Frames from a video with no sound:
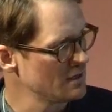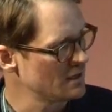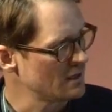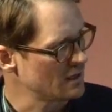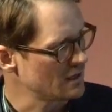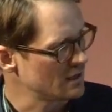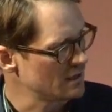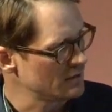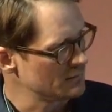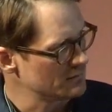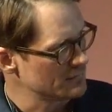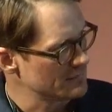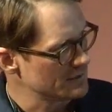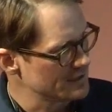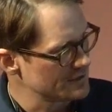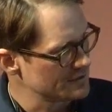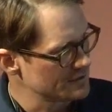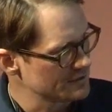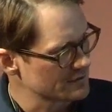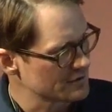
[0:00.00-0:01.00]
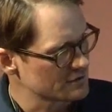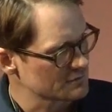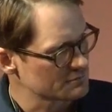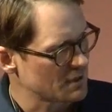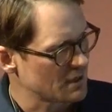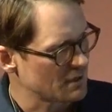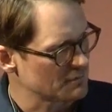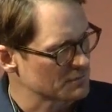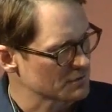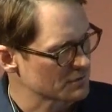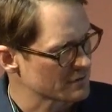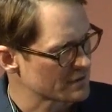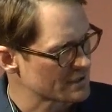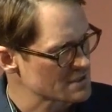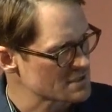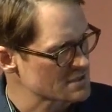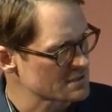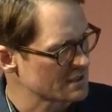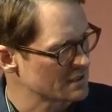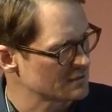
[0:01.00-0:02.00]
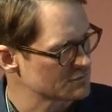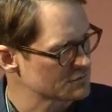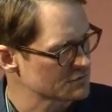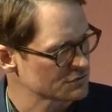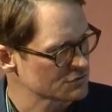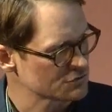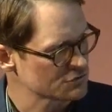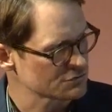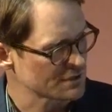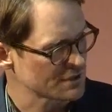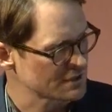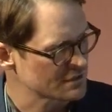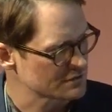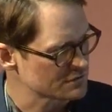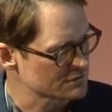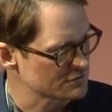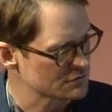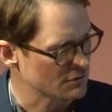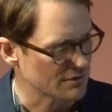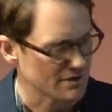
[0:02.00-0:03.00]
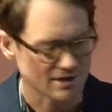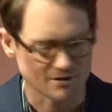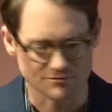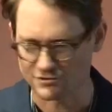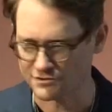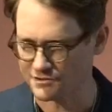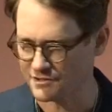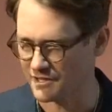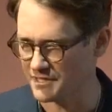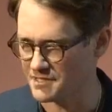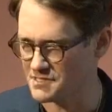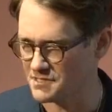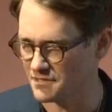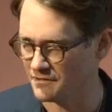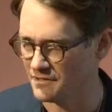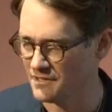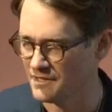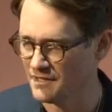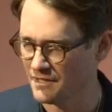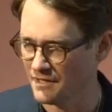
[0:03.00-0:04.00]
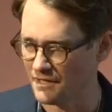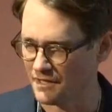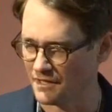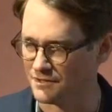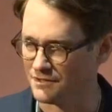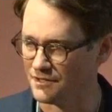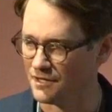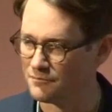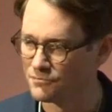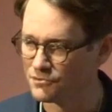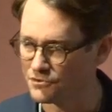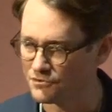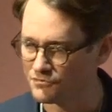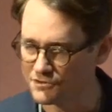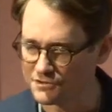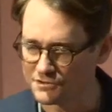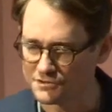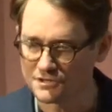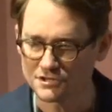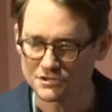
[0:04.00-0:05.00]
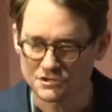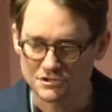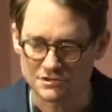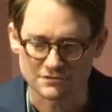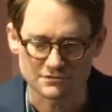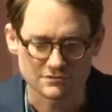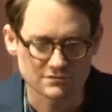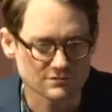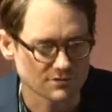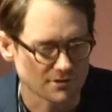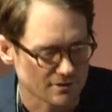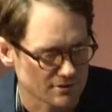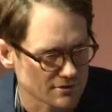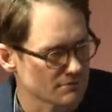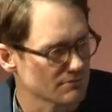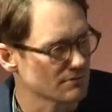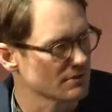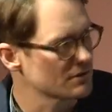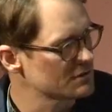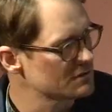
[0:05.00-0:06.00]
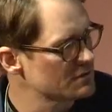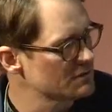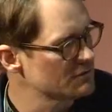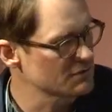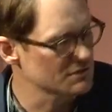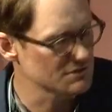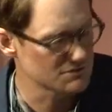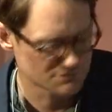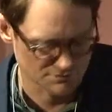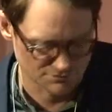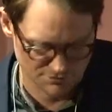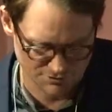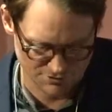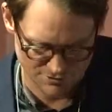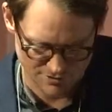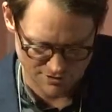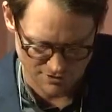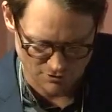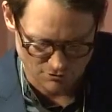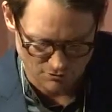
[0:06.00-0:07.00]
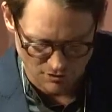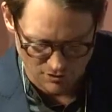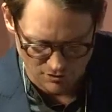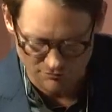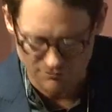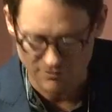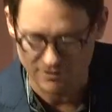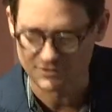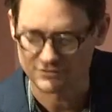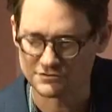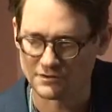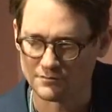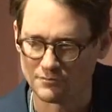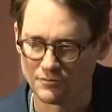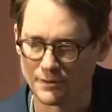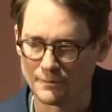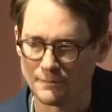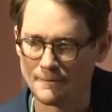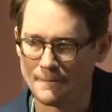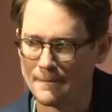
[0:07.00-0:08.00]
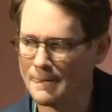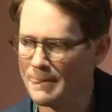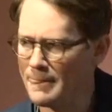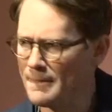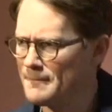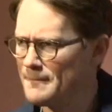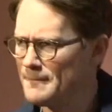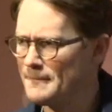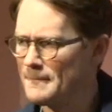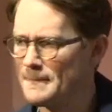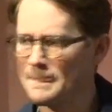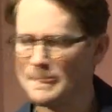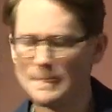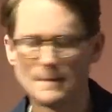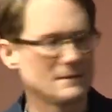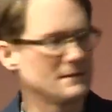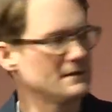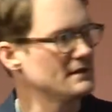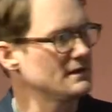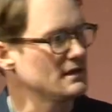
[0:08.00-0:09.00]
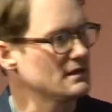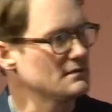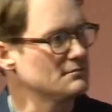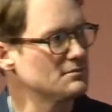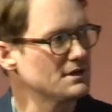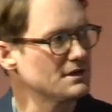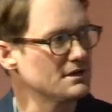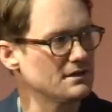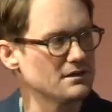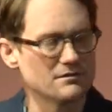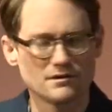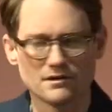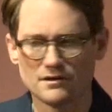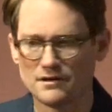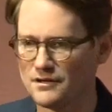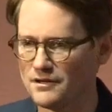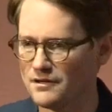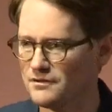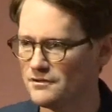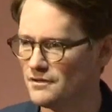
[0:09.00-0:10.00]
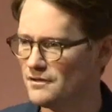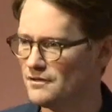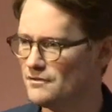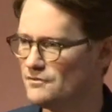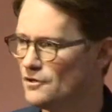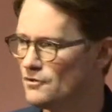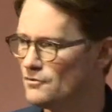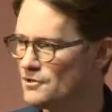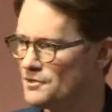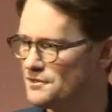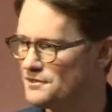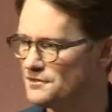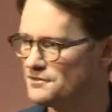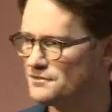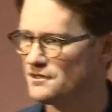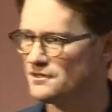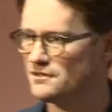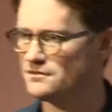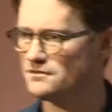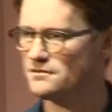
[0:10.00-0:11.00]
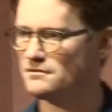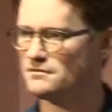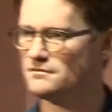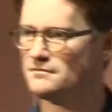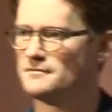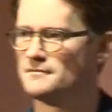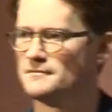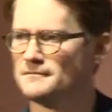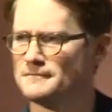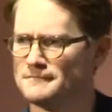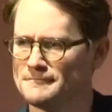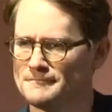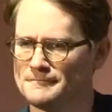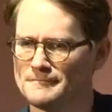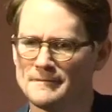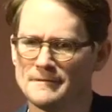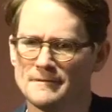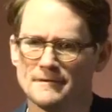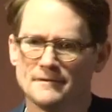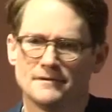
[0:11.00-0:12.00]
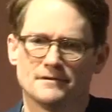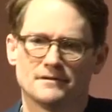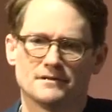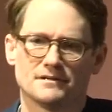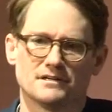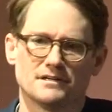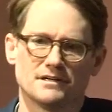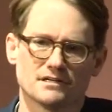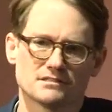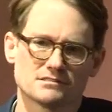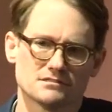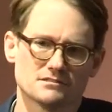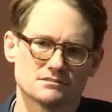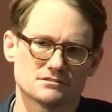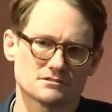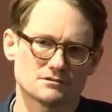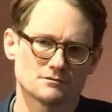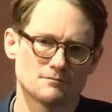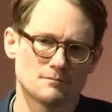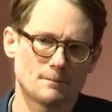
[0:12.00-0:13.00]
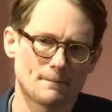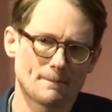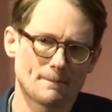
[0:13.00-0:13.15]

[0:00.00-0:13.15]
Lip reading: And there aren't popularized names and strains, no advertising, and a number of conditions that are relatively severe that qualify someone. Anybody know what this is? Any guesses?